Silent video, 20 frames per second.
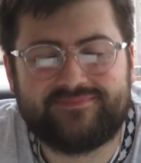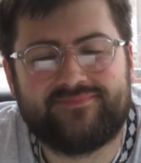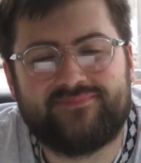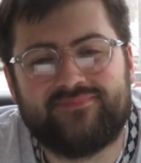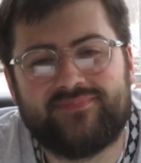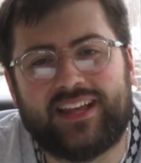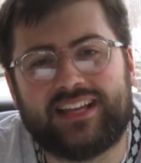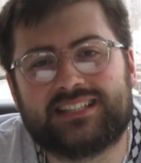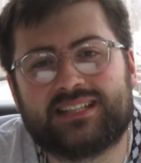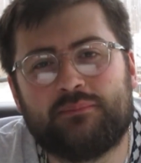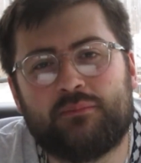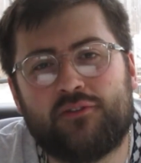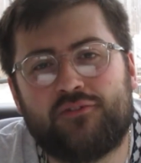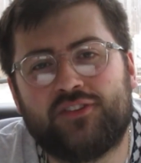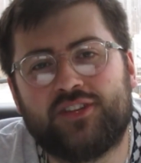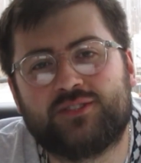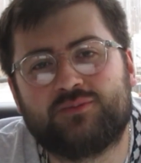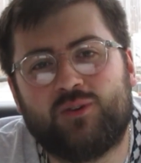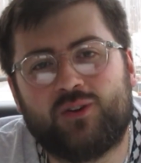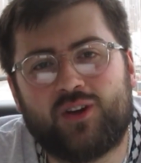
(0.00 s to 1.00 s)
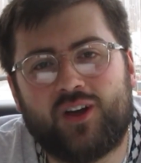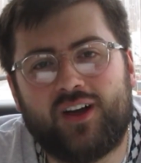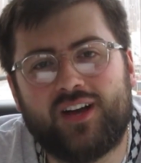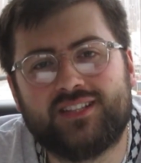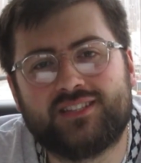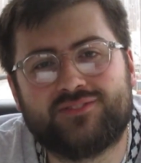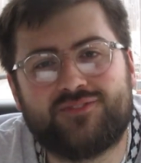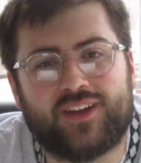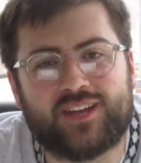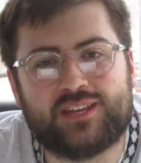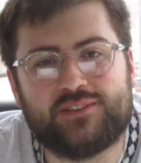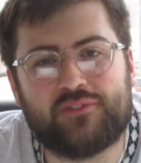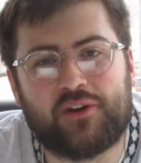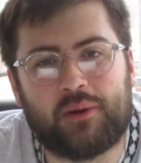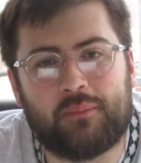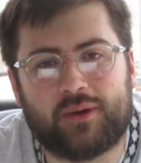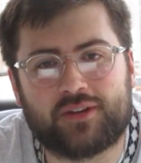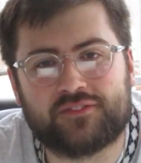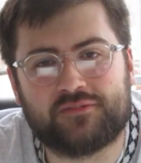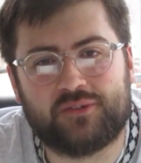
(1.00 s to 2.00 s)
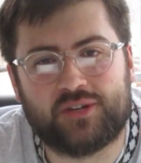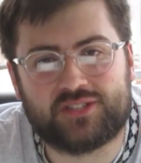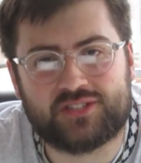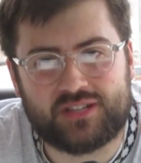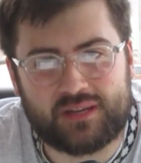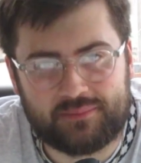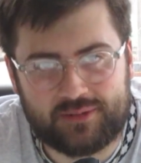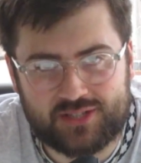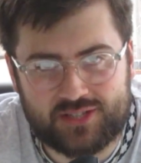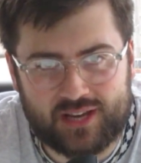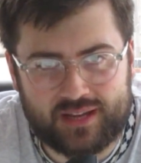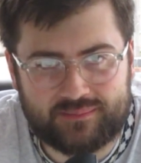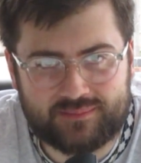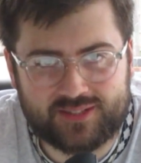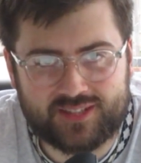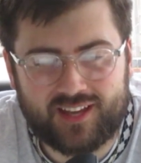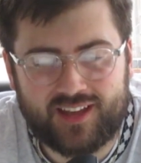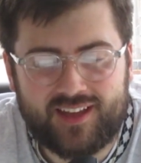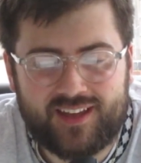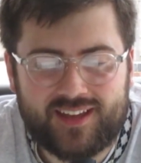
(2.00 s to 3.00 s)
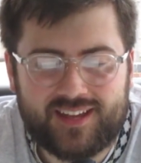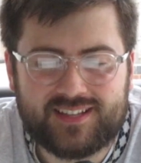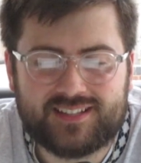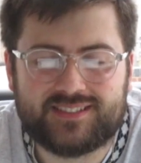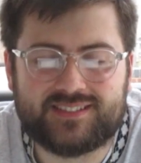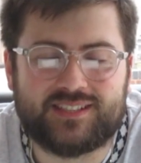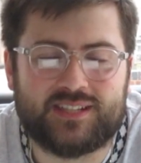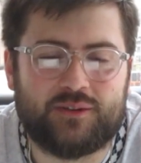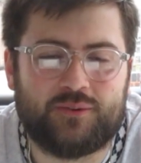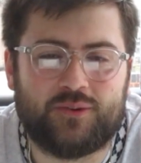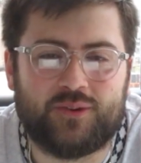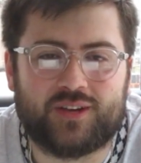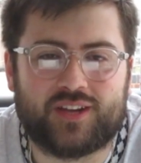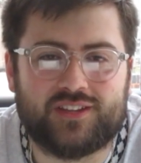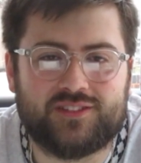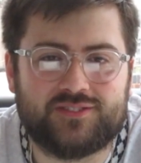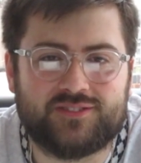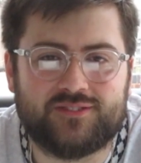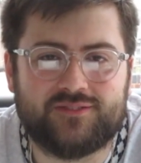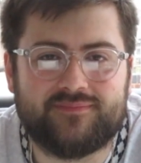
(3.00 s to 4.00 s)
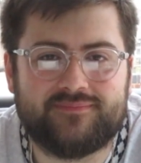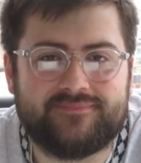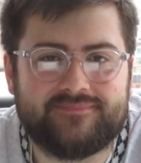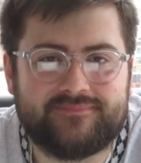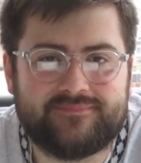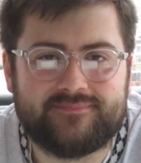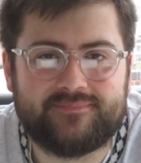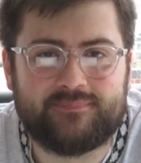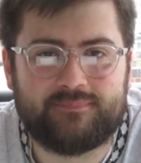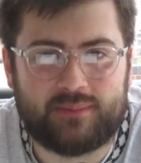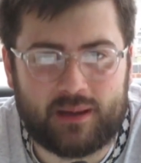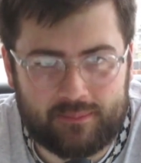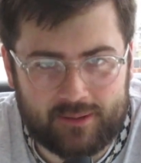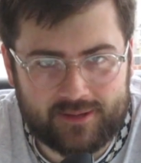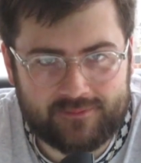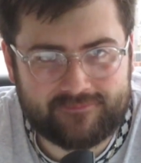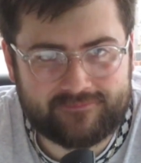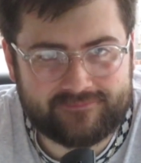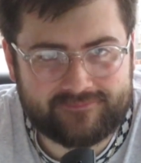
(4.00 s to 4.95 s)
That's going to be it for this one, guys. Thank you very much for watching. I've been James. See you all again soon. Bye-bye.